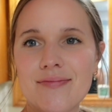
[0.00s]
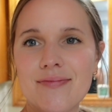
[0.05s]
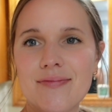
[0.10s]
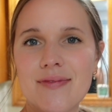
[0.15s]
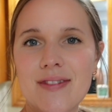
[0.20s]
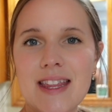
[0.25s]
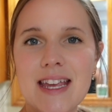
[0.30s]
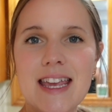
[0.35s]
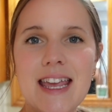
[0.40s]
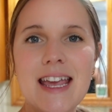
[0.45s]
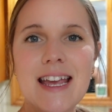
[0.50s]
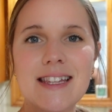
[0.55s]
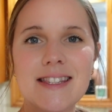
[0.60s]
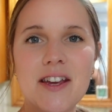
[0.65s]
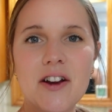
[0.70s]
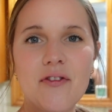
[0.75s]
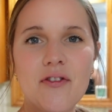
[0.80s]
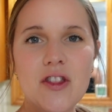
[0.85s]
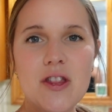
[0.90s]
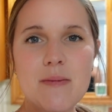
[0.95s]
The kids
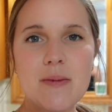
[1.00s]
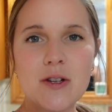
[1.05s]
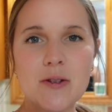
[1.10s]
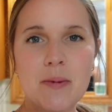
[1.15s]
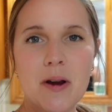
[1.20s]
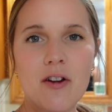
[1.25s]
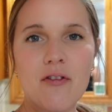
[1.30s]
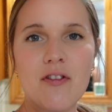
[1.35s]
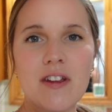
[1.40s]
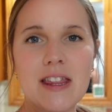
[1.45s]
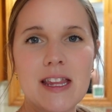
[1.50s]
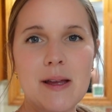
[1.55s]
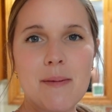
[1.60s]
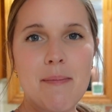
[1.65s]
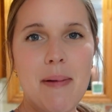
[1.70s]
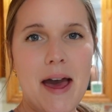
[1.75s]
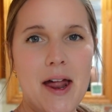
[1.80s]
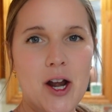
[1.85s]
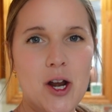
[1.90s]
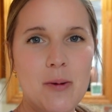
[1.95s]
are for the most part feeling
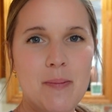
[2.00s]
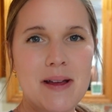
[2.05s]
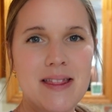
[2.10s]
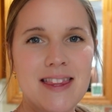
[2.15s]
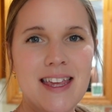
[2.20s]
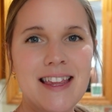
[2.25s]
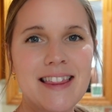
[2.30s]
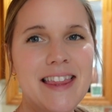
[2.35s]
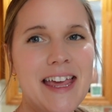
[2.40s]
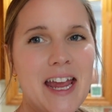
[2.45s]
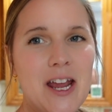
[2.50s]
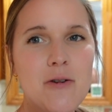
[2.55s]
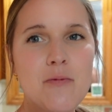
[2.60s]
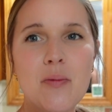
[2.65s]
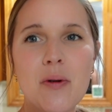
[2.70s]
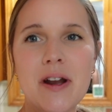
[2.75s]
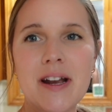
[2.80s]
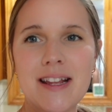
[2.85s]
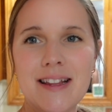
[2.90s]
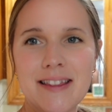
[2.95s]
better, but they laid
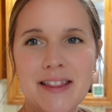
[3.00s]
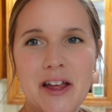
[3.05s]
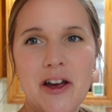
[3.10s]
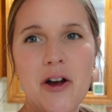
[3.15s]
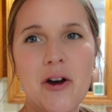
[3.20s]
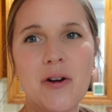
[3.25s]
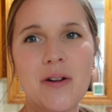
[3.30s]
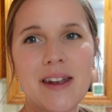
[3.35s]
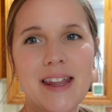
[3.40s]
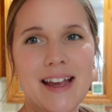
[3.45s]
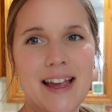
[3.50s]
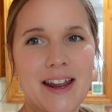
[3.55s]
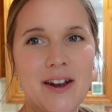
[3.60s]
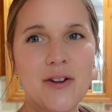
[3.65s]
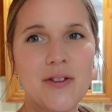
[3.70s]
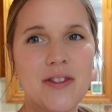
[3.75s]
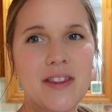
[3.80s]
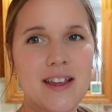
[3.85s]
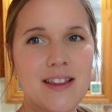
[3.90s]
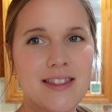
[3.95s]
pretty low. Like I
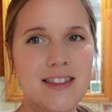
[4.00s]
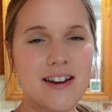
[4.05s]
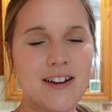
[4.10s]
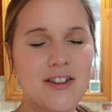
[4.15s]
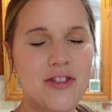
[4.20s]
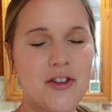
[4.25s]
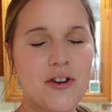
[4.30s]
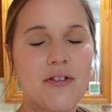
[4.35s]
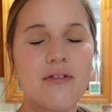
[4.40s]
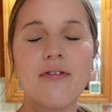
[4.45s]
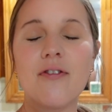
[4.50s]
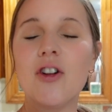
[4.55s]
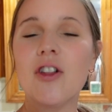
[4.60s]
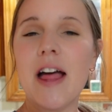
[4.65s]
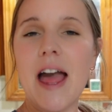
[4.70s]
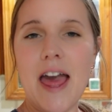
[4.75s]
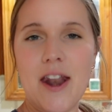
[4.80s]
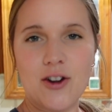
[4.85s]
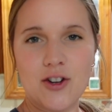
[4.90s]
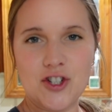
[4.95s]
don't think their full
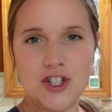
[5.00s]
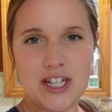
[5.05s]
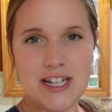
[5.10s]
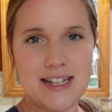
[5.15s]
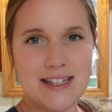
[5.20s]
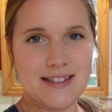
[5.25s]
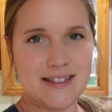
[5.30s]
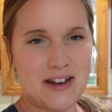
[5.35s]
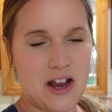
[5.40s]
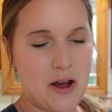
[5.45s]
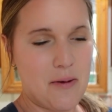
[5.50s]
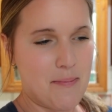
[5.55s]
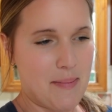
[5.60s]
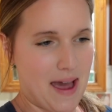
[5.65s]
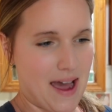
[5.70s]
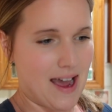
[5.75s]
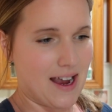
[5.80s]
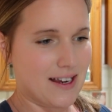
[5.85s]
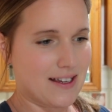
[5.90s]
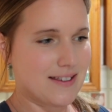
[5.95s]
energy is not
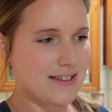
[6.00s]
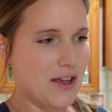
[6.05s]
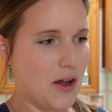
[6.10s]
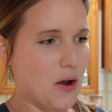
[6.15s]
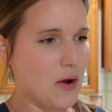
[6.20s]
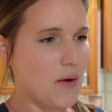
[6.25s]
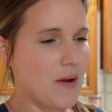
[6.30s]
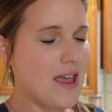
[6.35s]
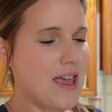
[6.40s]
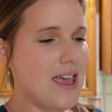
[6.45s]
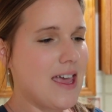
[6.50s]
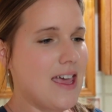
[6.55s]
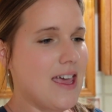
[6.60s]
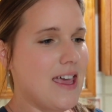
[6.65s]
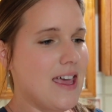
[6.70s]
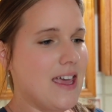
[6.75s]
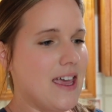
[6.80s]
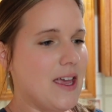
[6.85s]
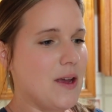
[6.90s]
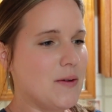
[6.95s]
back. So
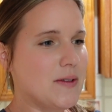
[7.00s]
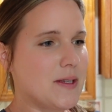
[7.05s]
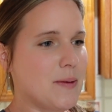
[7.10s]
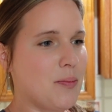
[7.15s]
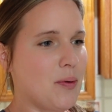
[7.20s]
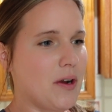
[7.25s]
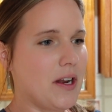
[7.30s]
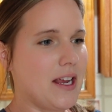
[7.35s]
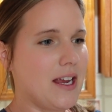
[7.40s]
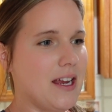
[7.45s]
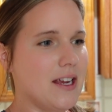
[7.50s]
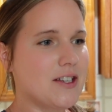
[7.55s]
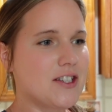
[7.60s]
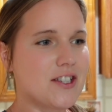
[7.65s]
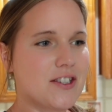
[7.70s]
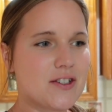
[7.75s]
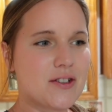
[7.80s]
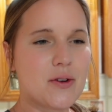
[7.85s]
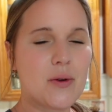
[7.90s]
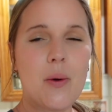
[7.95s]
it was a pretty
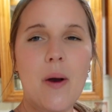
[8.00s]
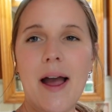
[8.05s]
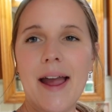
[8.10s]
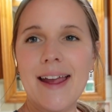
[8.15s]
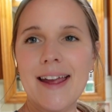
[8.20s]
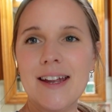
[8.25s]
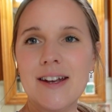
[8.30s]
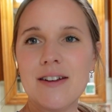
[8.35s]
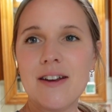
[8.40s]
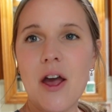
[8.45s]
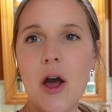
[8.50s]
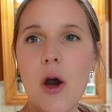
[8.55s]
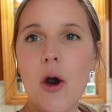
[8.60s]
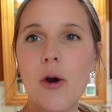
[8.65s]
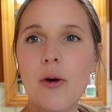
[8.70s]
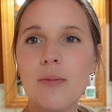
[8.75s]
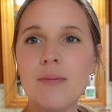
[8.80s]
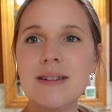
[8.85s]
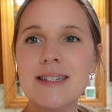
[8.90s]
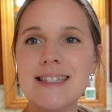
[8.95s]
just quiet
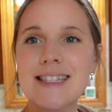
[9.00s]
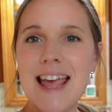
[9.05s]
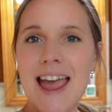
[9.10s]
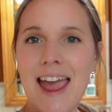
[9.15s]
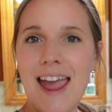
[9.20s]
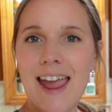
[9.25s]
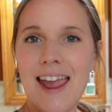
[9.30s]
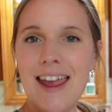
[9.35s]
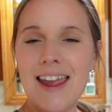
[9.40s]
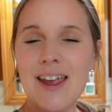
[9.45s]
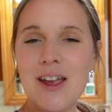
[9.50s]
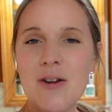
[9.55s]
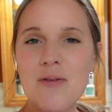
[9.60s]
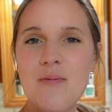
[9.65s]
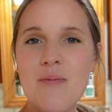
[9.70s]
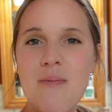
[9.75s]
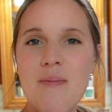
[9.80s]
home day.